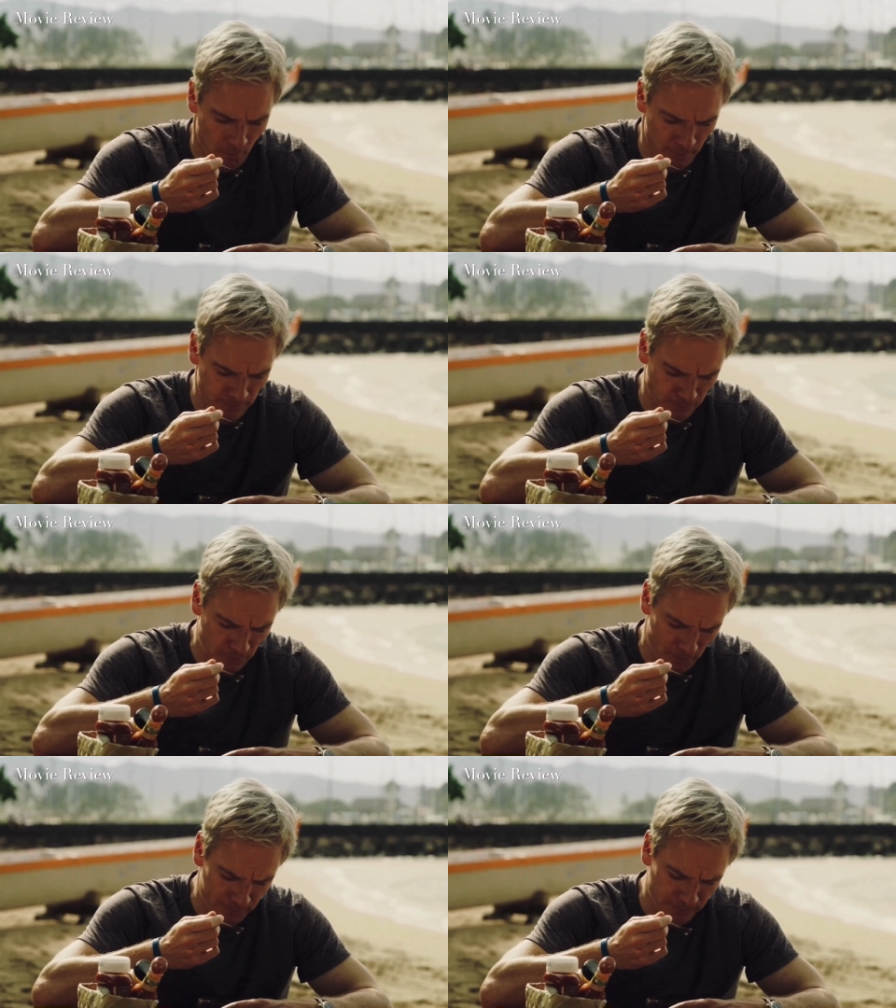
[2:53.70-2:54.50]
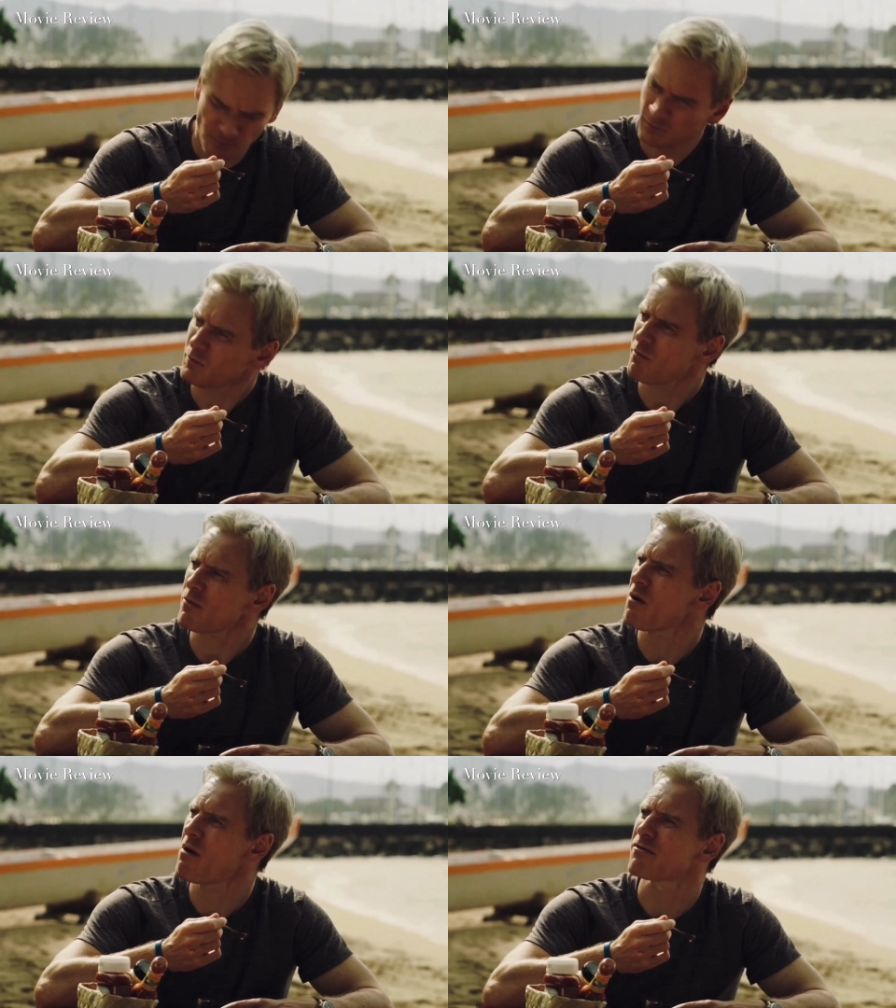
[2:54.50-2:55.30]
of raw fish marinated in
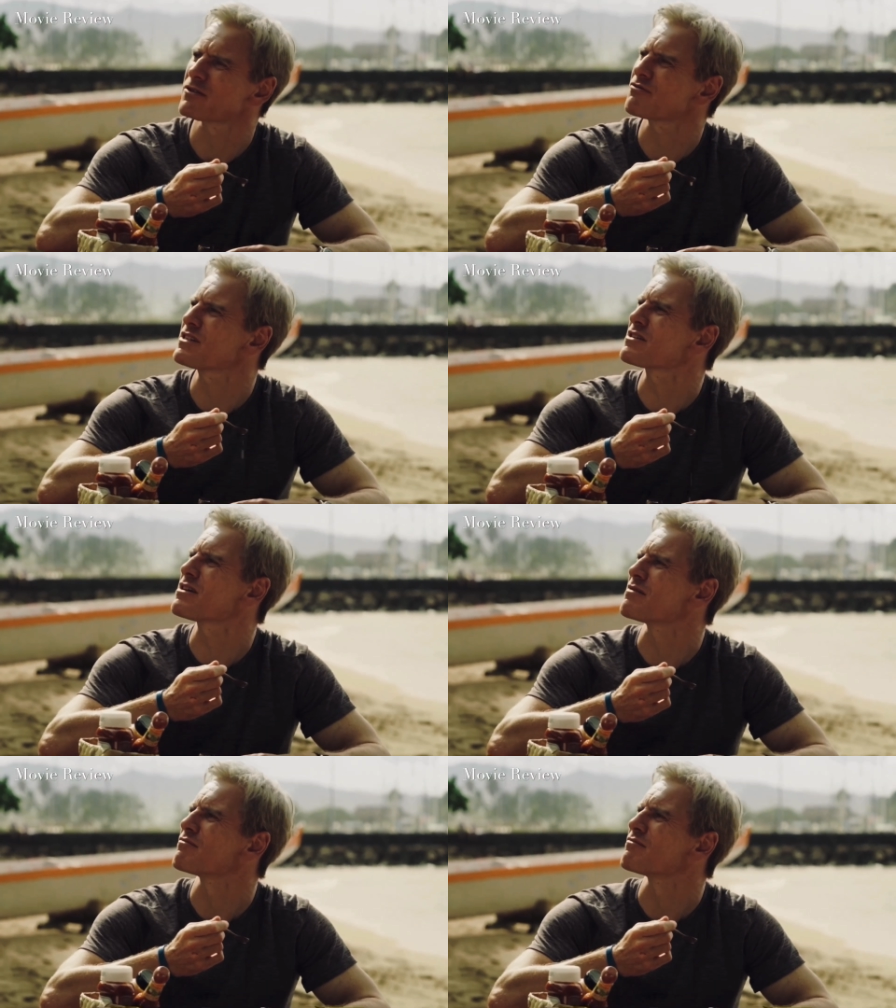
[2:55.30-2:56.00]
coconut cream.